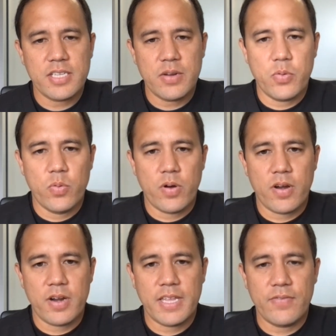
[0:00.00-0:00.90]
that
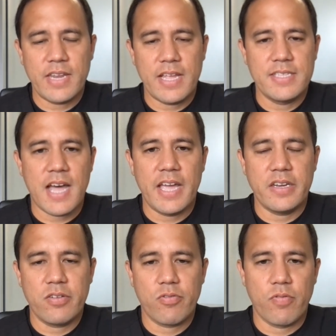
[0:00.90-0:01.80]
were given a
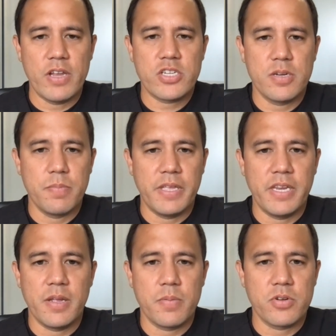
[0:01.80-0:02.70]
diet rich in
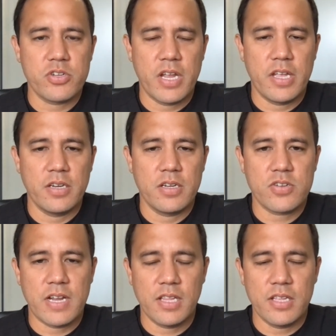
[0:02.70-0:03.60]
medium chain
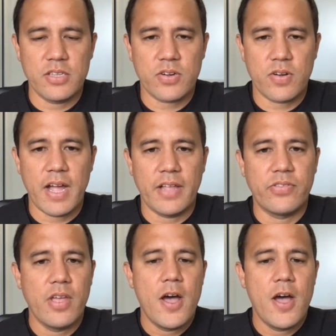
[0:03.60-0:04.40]
triglycerides